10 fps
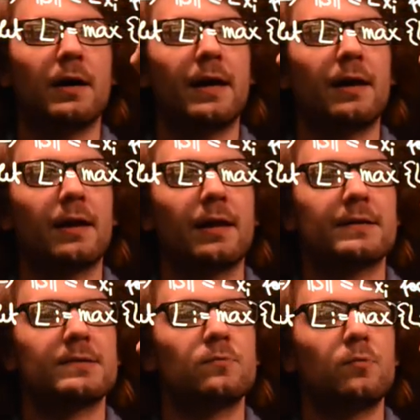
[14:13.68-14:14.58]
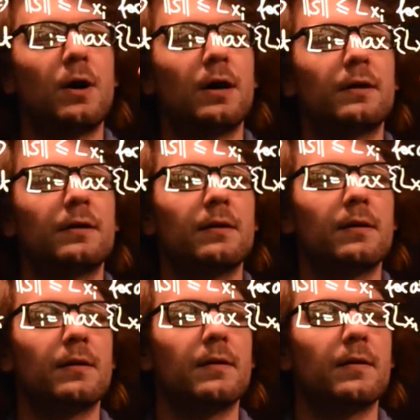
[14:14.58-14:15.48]
Lx1
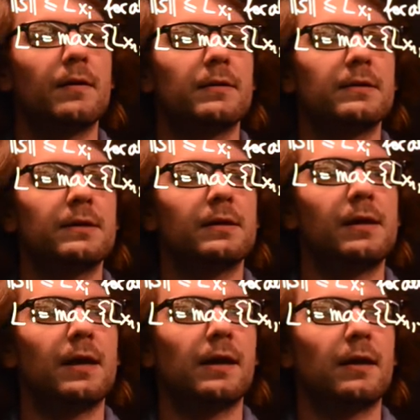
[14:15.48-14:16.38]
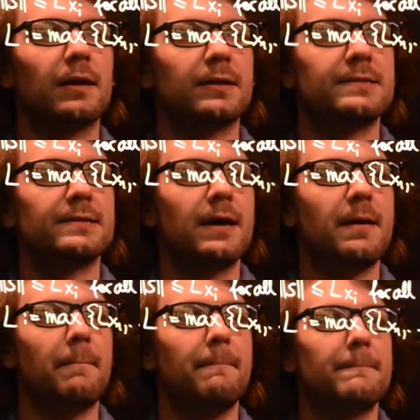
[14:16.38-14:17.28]
till
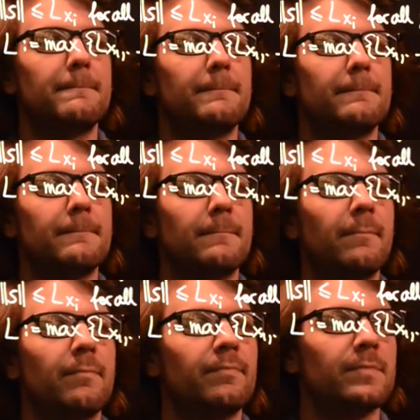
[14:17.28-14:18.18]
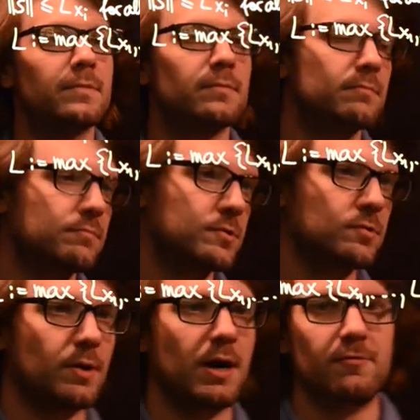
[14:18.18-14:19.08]
Lxm. So
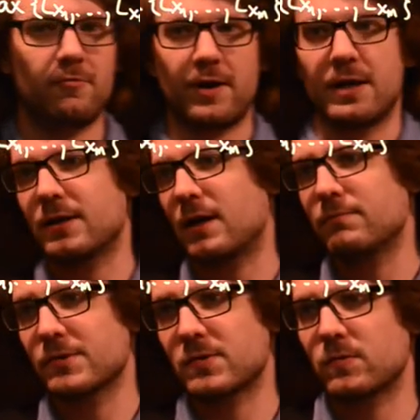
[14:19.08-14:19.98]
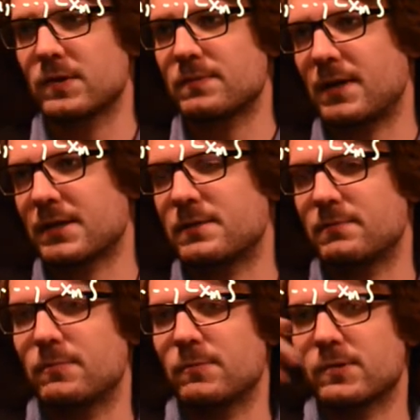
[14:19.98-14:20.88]
we have a finite number, so this
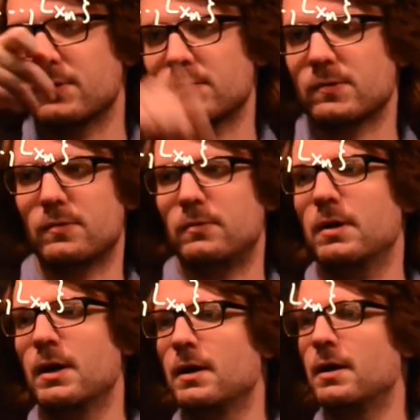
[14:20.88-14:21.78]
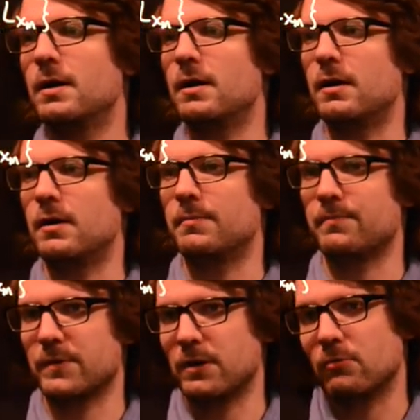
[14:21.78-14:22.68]
maximum was also
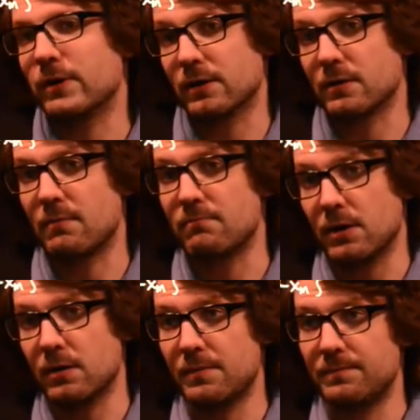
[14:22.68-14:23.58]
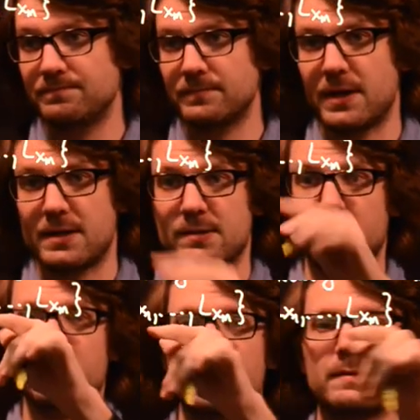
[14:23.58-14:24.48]
um, a real number as are
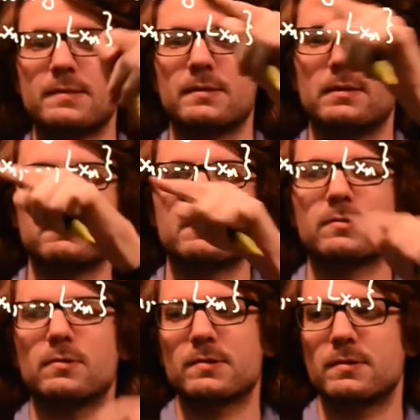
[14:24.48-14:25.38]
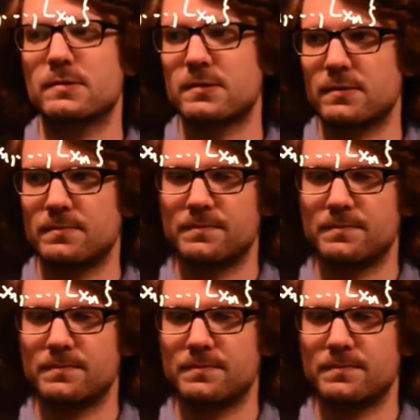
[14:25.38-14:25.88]
these Lipschitz constants.